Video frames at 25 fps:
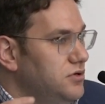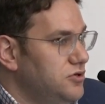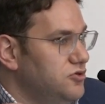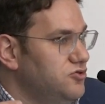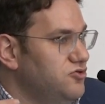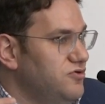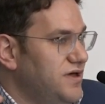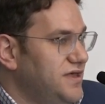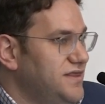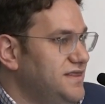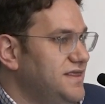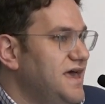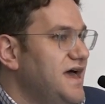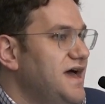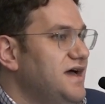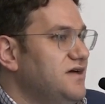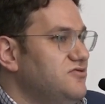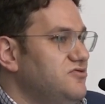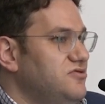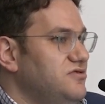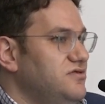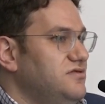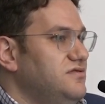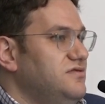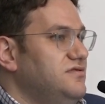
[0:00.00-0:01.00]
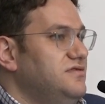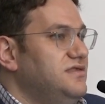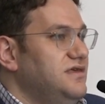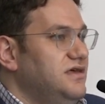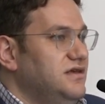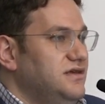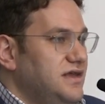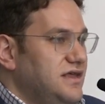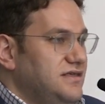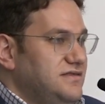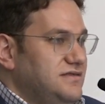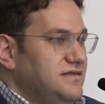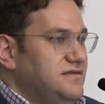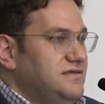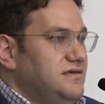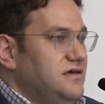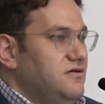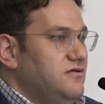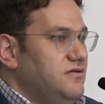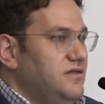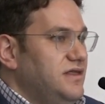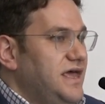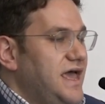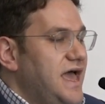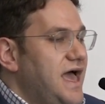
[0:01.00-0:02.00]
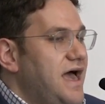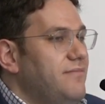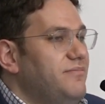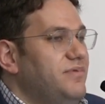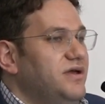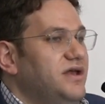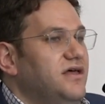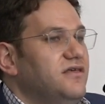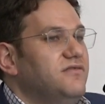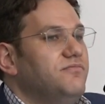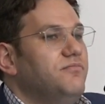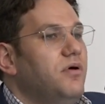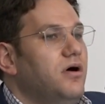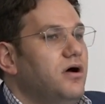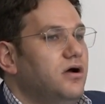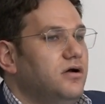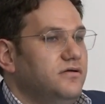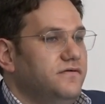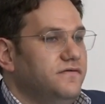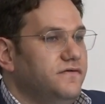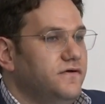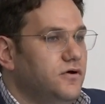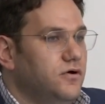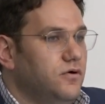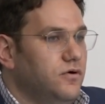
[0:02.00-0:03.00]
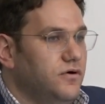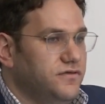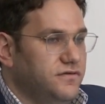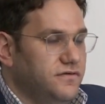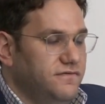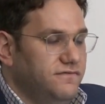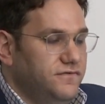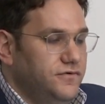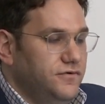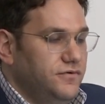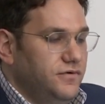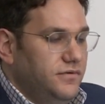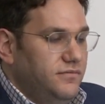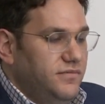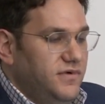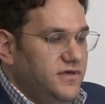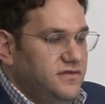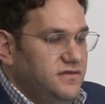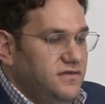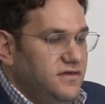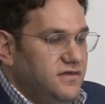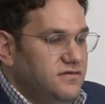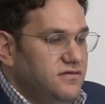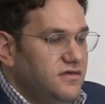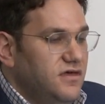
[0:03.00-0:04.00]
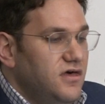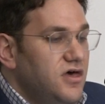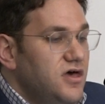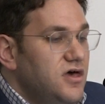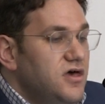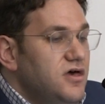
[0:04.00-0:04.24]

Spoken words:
transactions that necessarily happen as part of the cost of doing business.